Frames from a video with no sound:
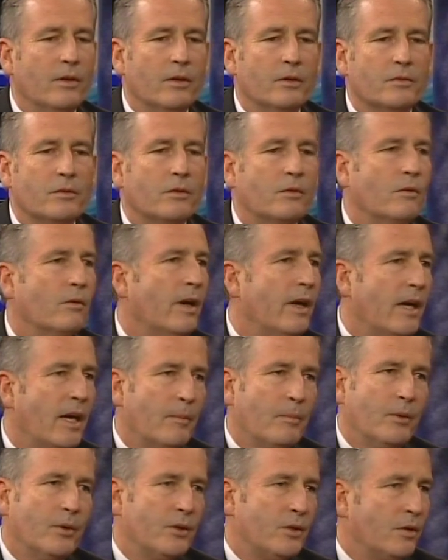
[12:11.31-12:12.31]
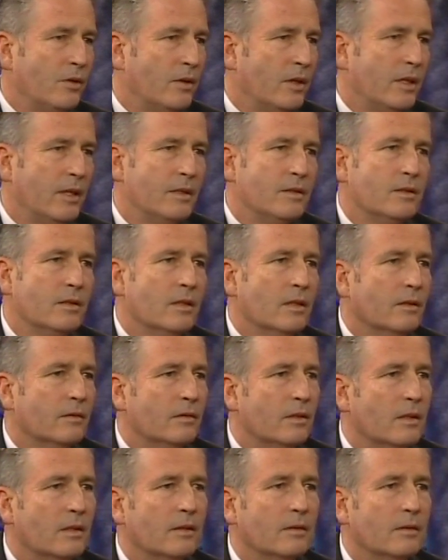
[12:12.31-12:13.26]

There's great opportunities to